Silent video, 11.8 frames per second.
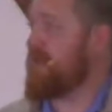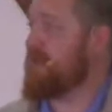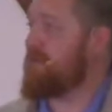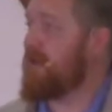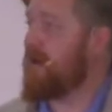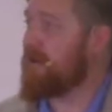
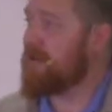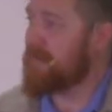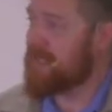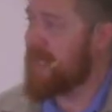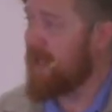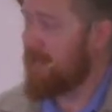regarded
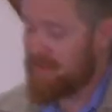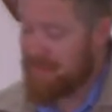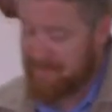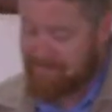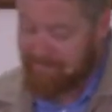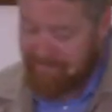themselves.
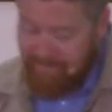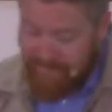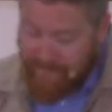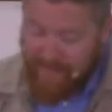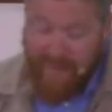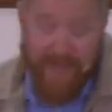
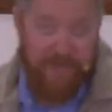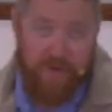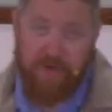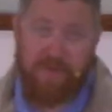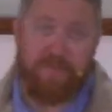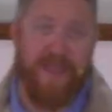And
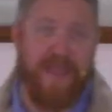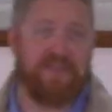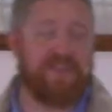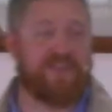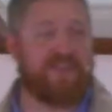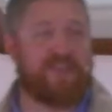you can
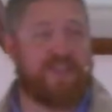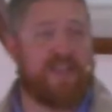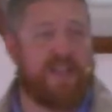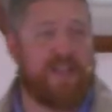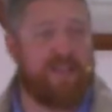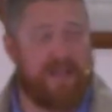bet
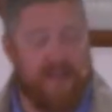that